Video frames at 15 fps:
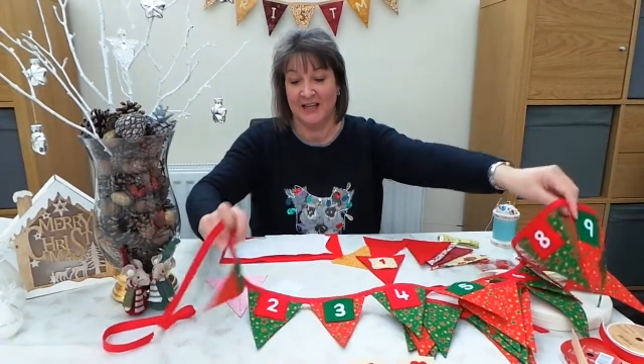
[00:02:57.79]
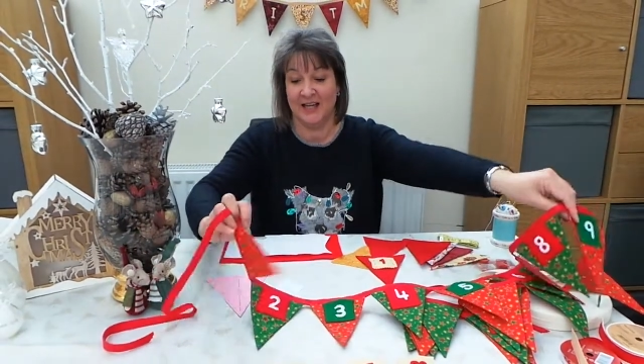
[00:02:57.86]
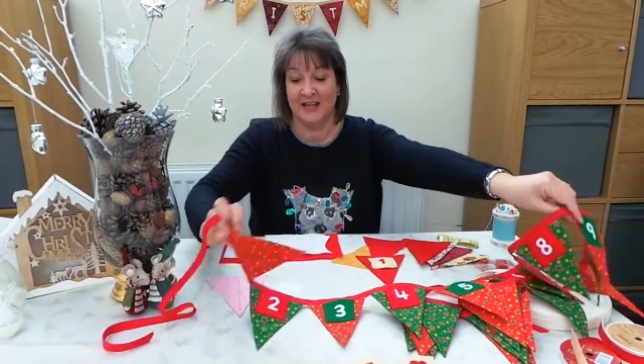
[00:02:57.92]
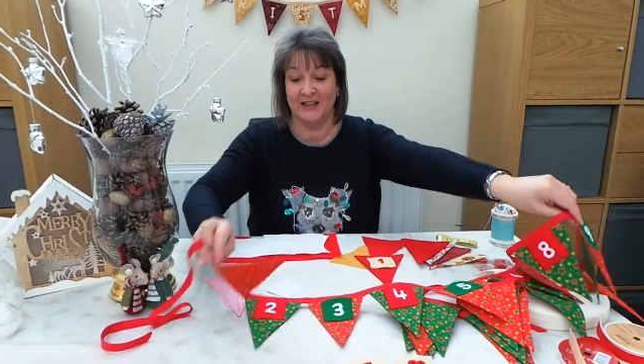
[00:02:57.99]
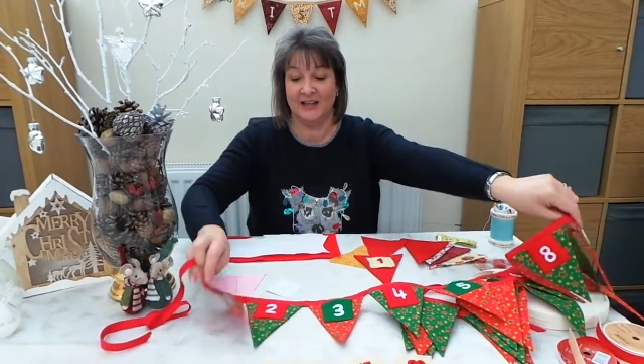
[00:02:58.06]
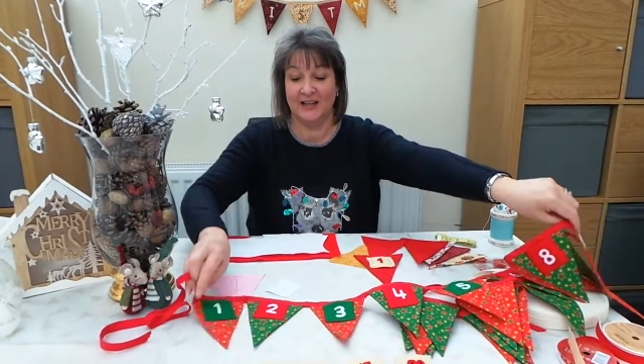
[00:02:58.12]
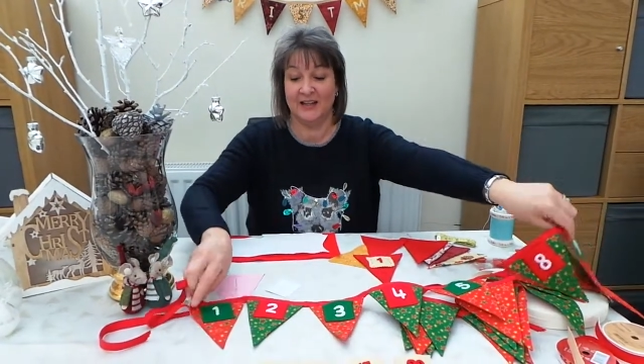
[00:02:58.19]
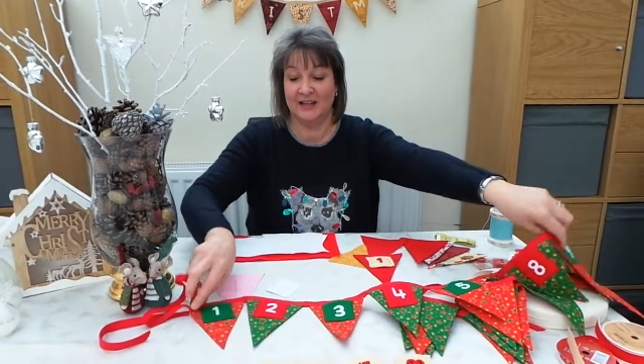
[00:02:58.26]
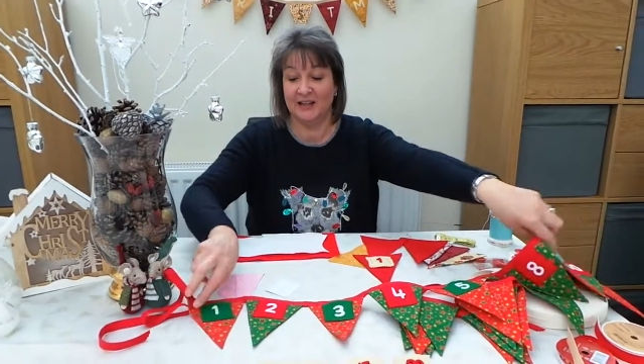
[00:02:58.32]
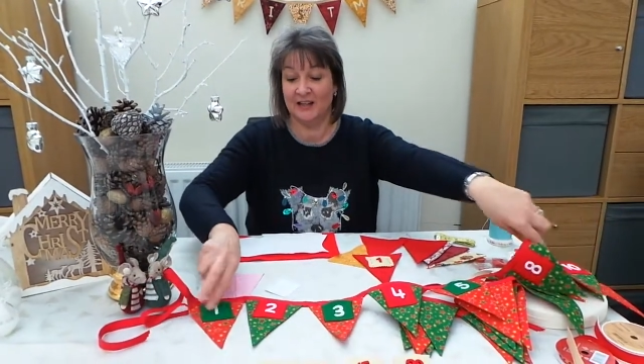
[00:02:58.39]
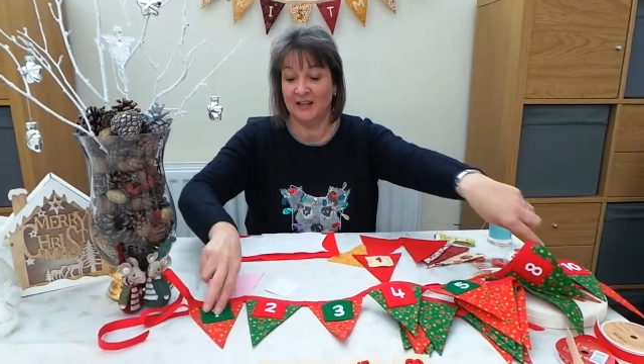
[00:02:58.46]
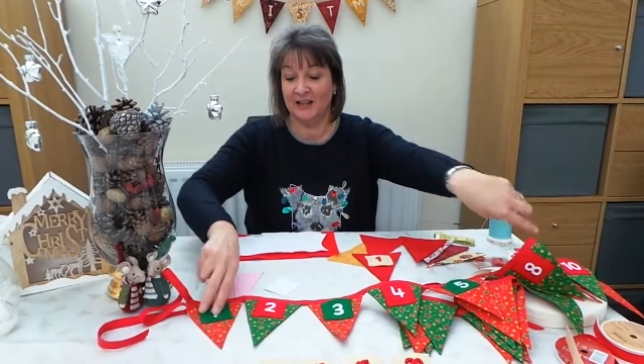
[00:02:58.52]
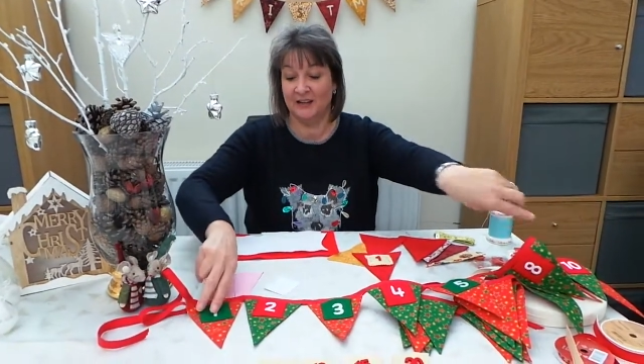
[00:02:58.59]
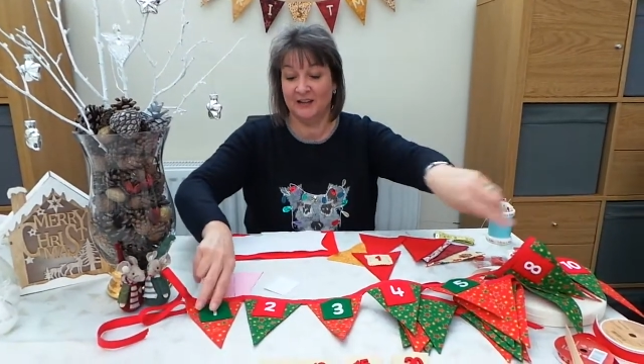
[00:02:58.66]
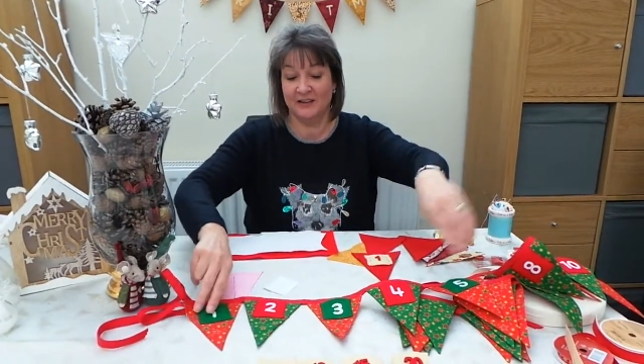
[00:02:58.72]
And then
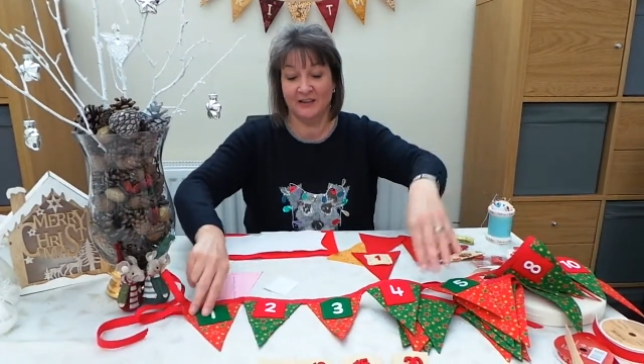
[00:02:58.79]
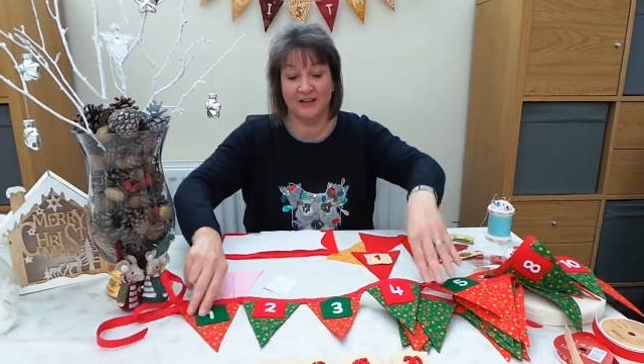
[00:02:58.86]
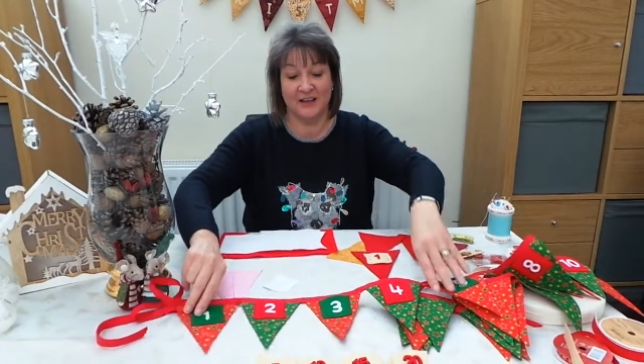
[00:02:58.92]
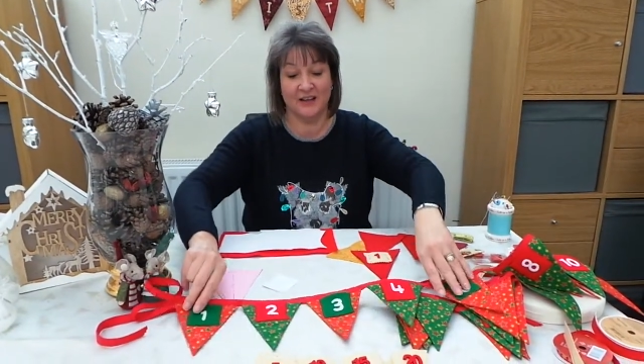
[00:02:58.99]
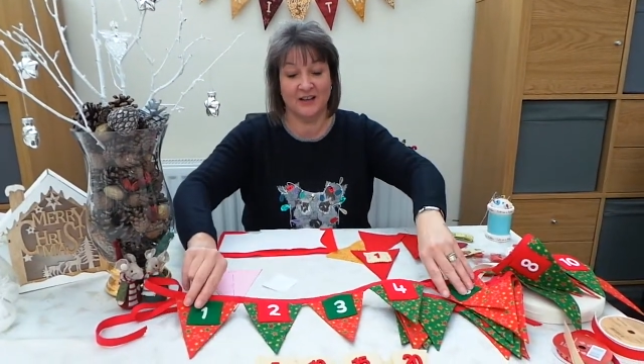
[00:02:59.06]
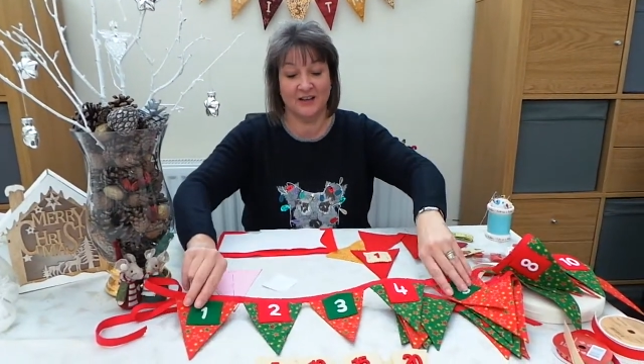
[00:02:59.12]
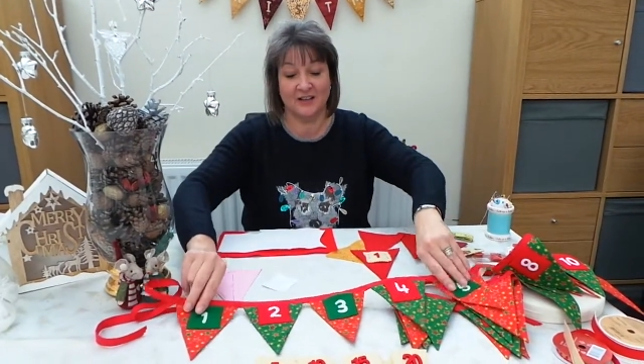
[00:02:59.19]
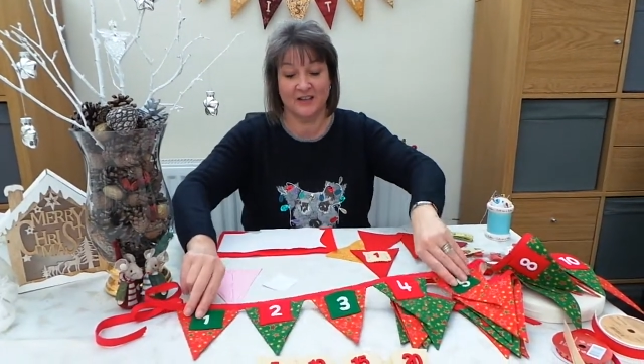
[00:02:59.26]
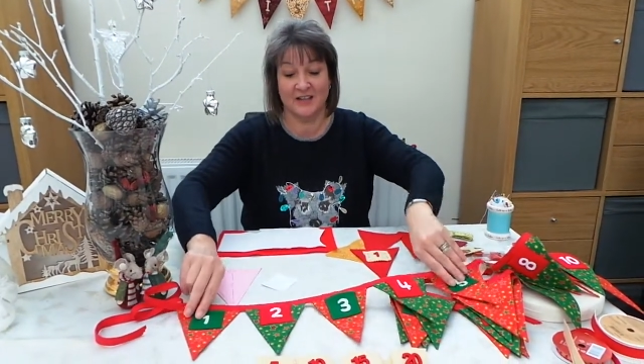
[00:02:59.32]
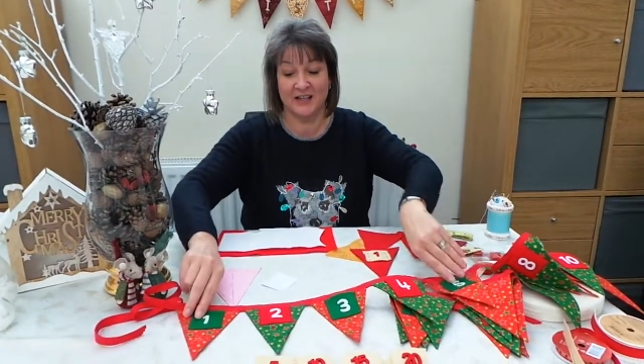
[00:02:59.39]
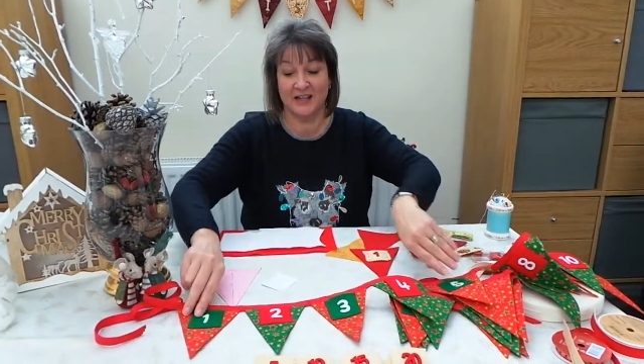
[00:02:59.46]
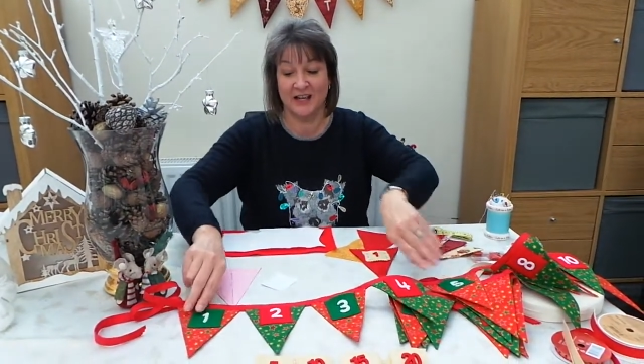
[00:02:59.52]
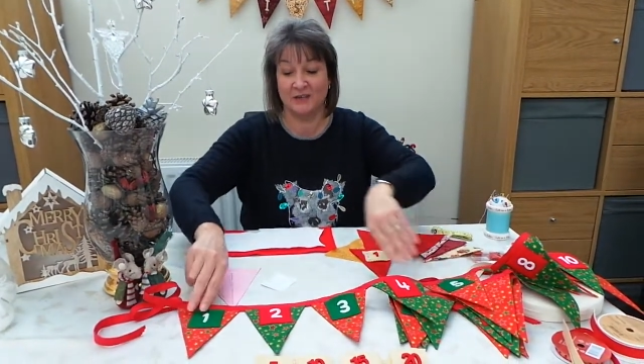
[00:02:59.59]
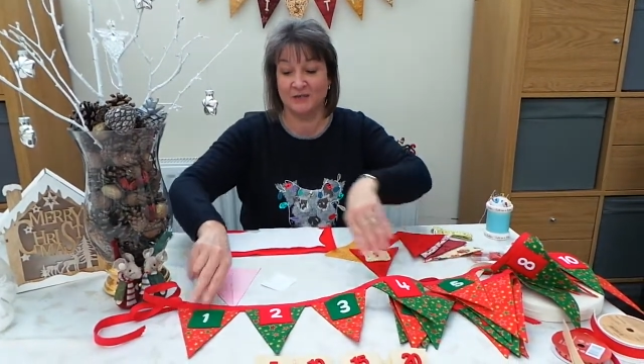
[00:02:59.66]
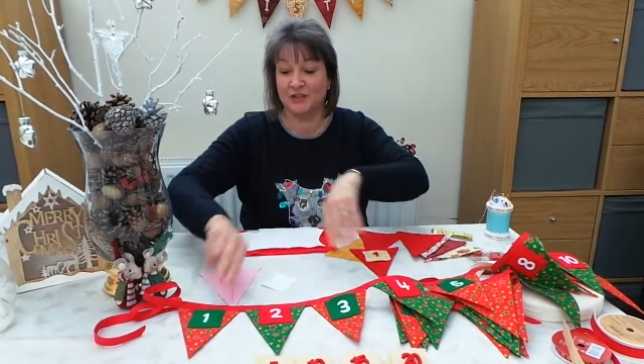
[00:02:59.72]
the last thing
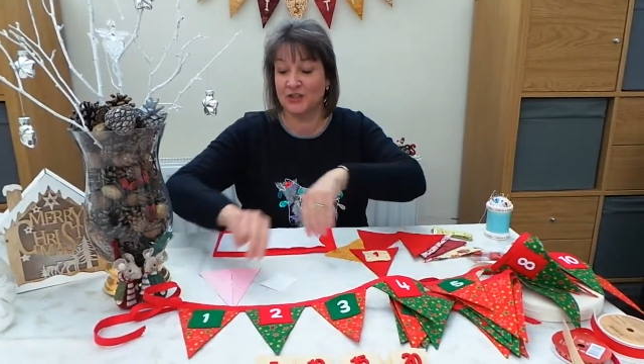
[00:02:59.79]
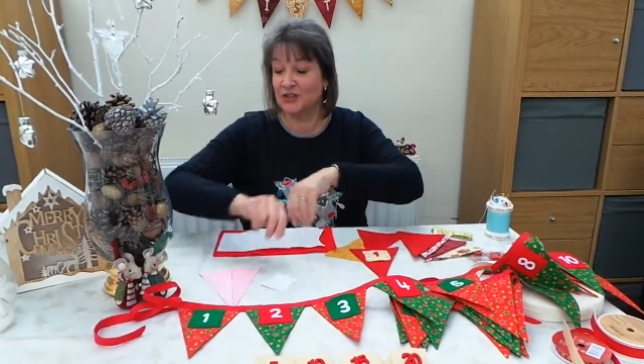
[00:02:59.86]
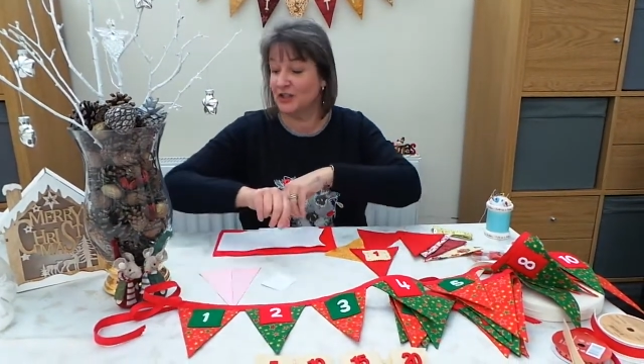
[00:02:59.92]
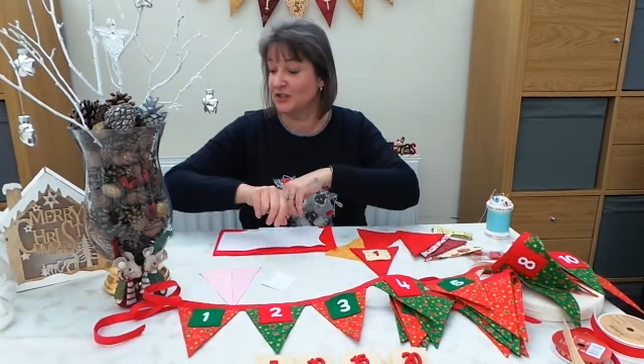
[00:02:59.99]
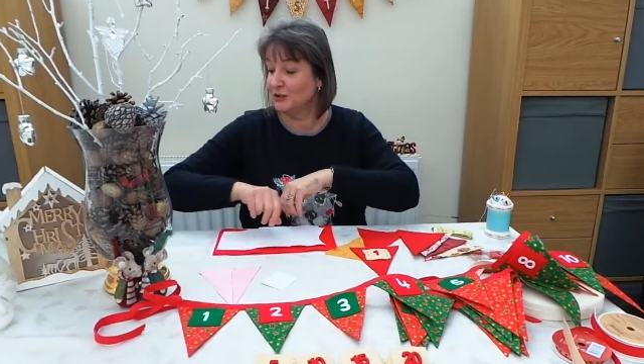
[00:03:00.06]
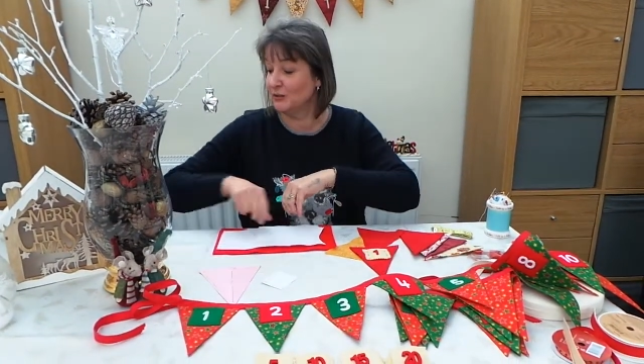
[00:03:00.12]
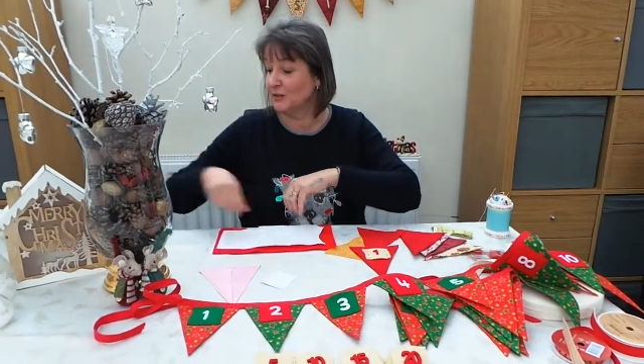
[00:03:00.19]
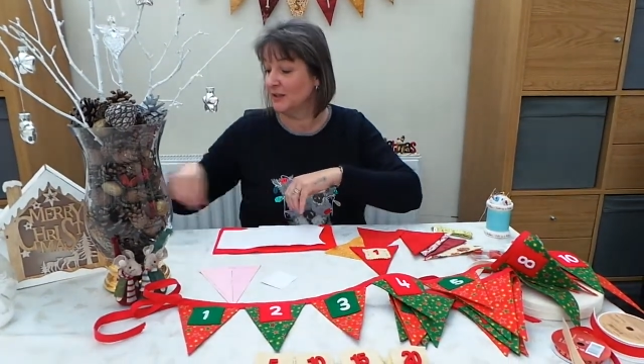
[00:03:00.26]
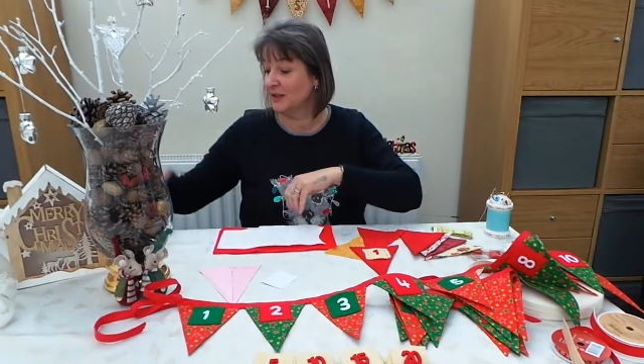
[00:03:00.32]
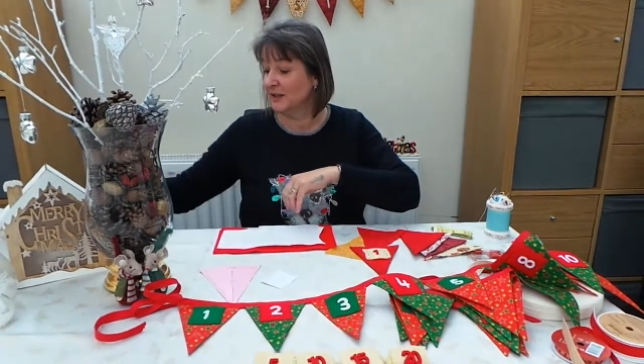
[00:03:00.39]
left to do